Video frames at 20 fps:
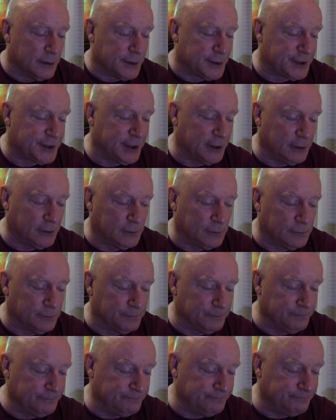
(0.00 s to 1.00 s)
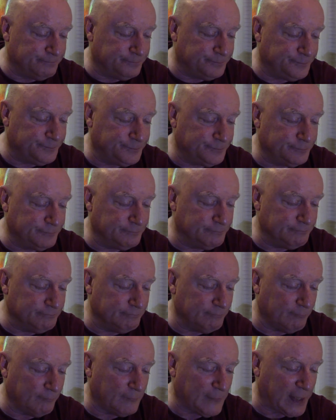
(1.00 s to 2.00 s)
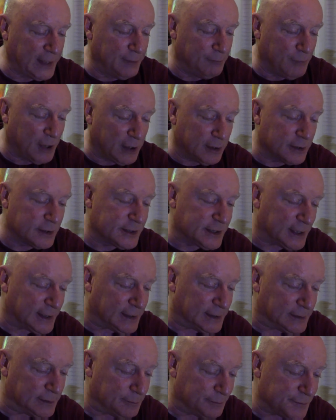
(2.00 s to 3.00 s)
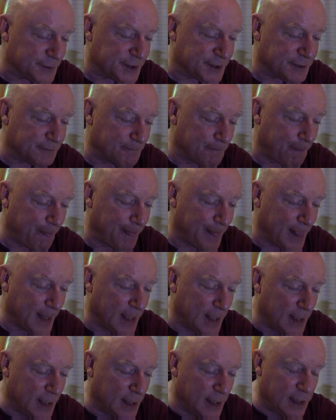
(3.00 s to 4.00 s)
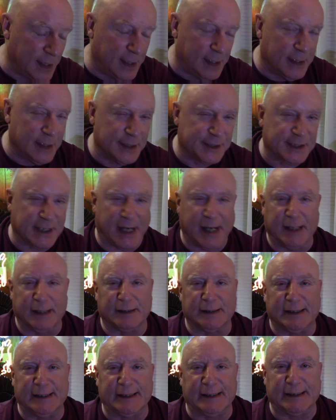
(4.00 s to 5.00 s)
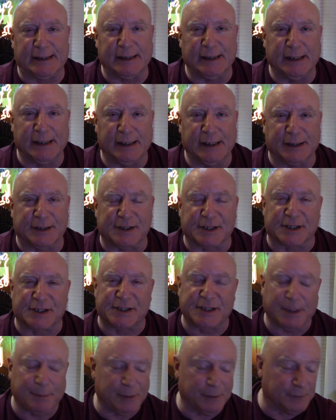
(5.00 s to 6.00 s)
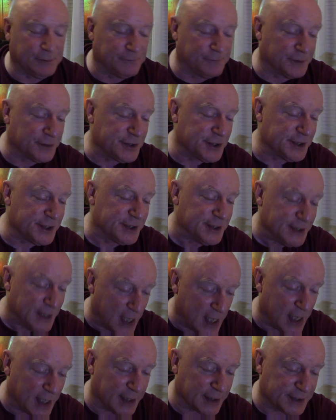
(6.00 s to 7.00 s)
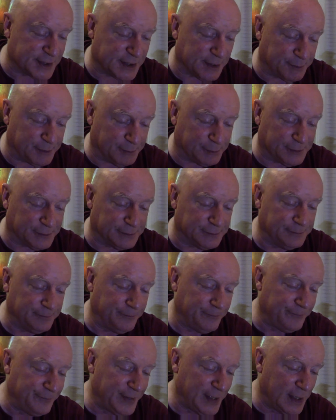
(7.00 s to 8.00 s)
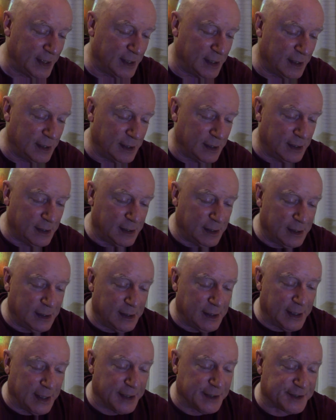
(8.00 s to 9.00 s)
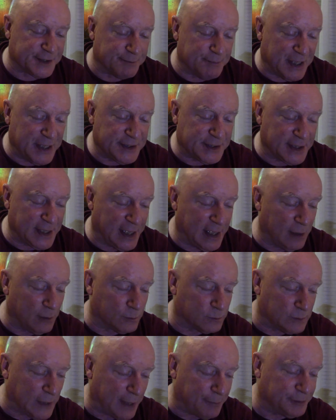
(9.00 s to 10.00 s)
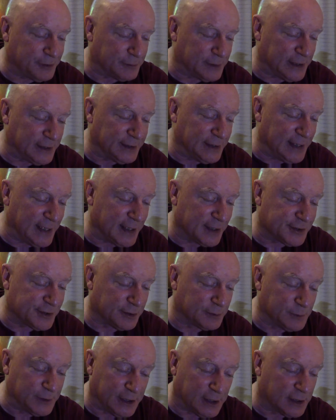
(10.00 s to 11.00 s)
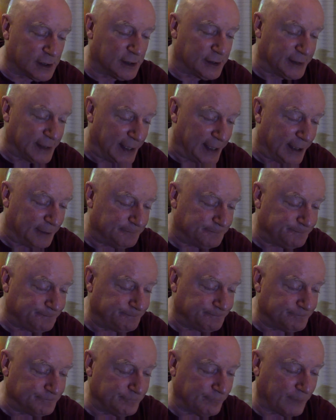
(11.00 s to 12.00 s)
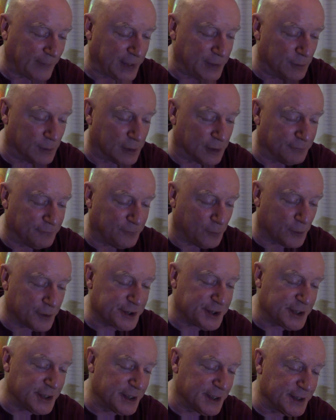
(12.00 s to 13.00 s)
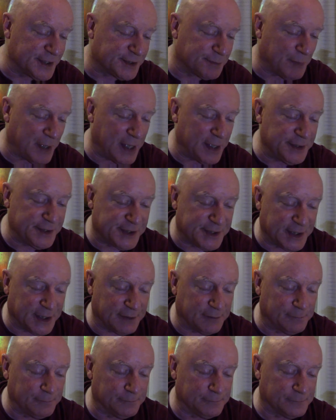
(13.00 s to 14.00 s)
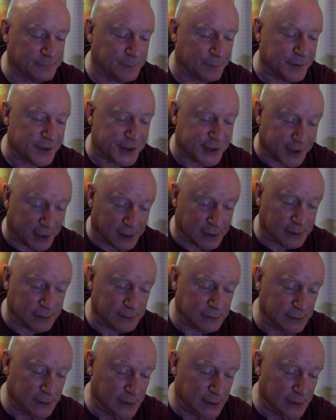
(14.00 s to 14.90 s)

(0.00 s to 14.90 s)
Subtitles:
So, in modern times, it's kind of like it's acceptable versus non-acceptable. And it's amazing how wrapped around the axle we are on that. You are forced into this mindset from the start,